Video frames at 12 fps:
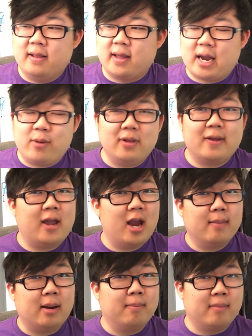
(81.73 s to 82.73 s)
Like, I really
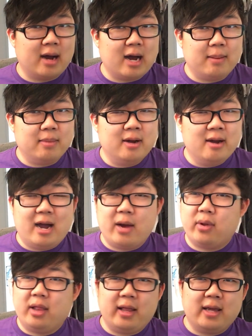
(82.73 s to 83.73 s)
care about Mob. I
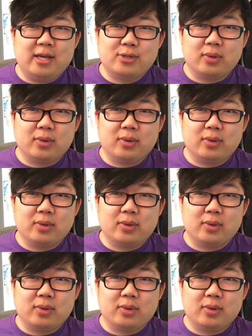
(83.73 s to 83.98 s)
really like his